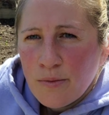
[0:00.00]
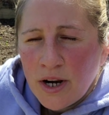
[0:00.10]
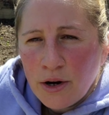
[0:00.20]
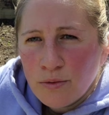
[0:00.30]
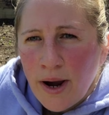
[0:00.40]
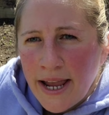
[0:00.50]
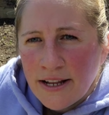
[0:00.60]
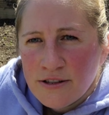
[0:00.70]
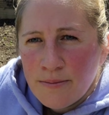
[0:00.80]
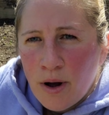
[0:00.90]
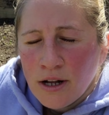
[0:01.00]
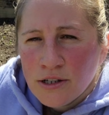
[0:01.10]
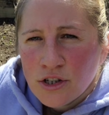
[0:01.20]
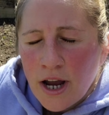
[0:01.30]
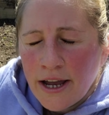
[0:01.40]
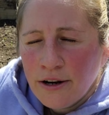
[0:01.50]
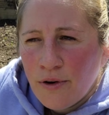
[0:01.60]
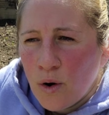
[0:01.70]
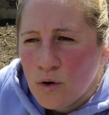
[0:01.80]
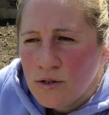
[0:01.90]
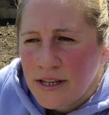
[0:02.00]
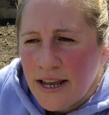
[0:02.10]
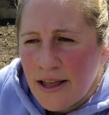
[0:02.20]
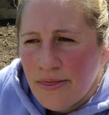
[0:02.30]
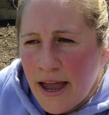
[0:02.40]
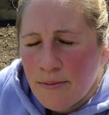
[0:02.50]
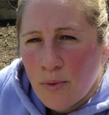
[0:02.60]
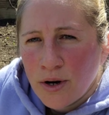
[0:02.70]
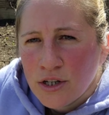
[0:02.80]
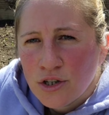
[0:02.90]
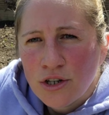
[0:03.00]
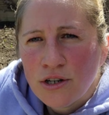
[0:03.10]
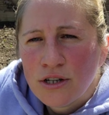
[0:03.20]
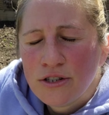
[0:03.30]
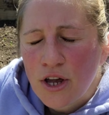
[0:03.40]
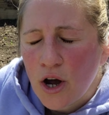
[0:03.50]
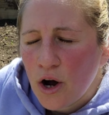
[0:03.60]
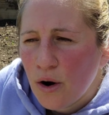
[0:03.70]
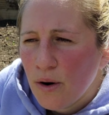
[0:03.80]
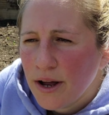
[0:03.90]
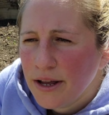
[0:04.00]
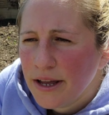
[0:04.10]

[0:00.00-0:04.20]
when it rains, the mulch kind of holds in that moisture, so